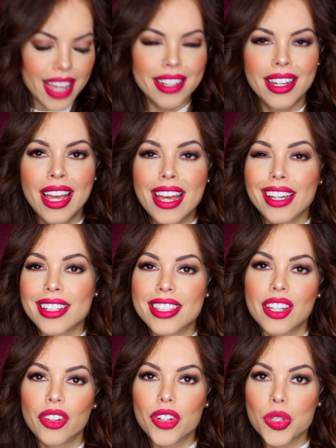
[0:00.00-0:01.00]
and
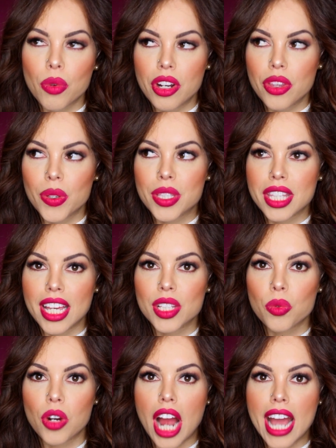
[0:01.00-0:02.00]
concealer is one of those
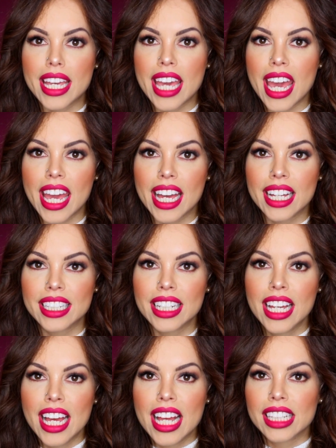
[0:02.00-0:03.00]
things where I can't
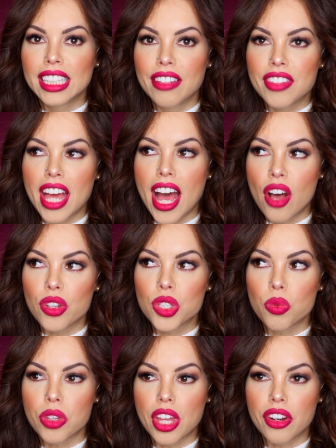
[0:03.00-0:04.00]
leave the
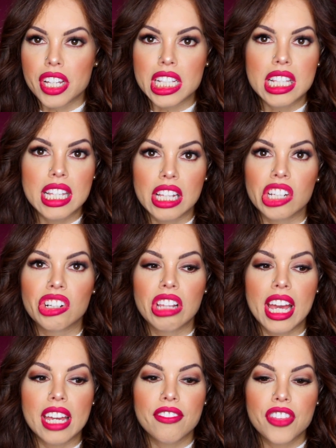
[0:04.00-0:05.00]
house without
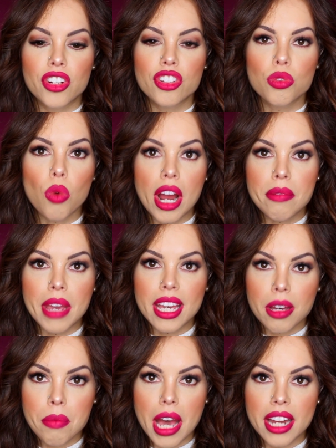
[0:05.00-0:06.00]
concealer. Like if there's one
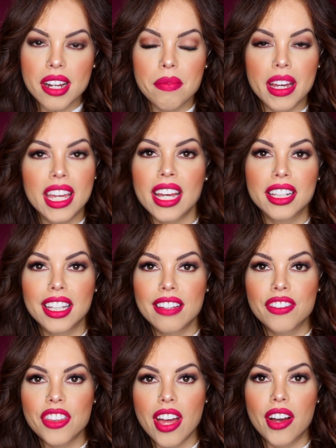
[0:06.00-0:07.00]
makeup item I can't
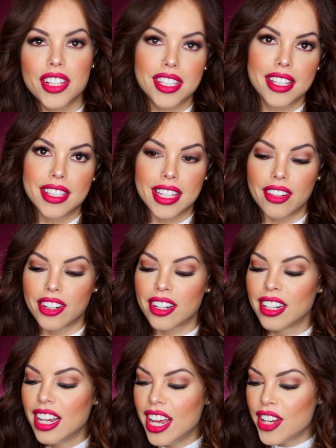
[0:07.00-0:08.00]
leave without, it's
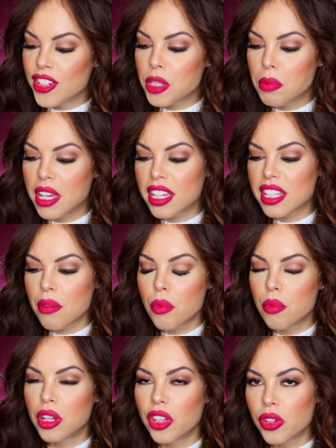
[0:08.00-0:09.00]
concealer, just because
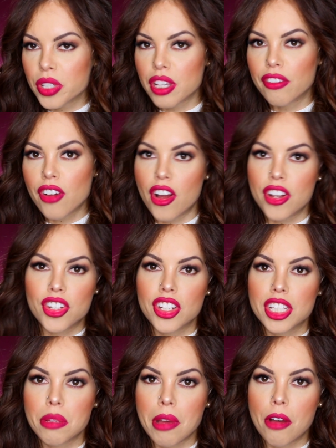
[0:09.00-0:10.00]
I'm a little
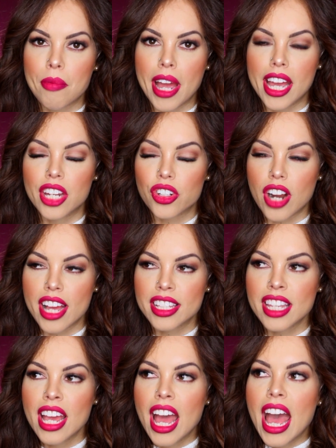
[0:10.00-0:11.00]
self-conscious about my under eyes.